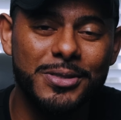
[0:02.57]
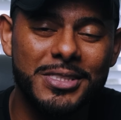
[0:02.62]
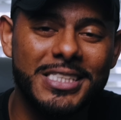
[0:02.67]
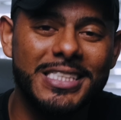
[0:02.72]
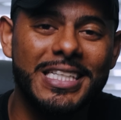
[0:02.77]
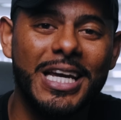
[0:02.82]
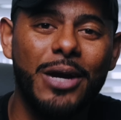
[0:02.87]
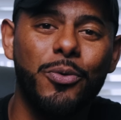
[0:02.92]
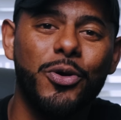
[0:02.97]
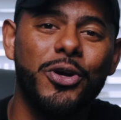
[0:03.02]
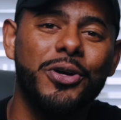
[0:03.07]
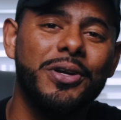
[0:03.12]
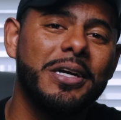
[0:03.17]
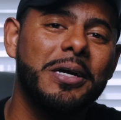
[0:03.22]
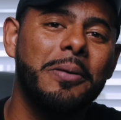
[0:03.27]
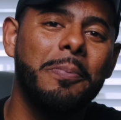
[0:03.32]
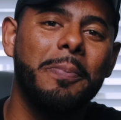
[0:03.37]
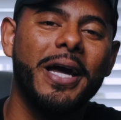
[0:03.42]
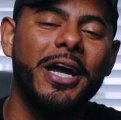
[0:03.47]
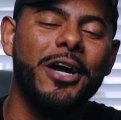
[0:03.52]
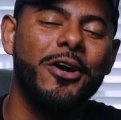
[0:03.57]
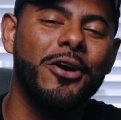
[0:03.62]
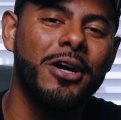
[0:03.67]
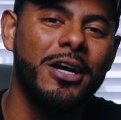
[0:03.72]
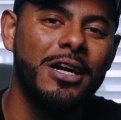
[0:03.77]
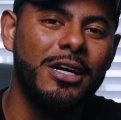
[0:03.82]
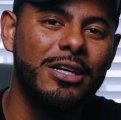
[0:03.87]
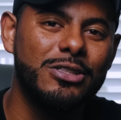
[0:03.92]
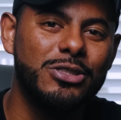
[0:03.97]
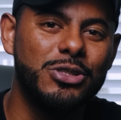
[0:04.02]
Today we're going to compare
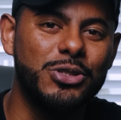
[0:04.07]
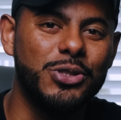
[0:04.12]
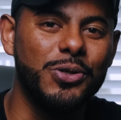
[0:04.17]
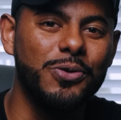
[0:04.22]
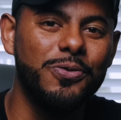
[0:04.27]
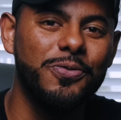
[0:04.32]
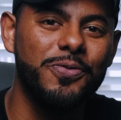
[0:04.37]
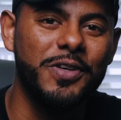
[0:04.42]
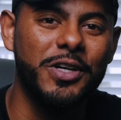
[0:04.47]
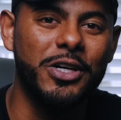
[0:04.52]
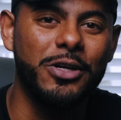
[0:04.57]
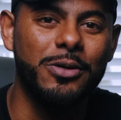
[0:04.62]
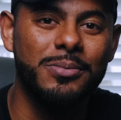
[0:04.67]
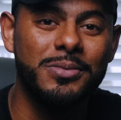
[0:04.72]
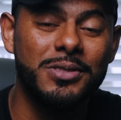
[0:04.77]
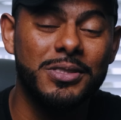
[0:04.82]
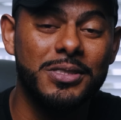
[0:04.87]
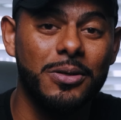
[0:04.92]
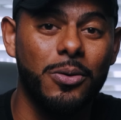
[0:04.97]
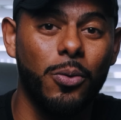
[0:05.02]
two films,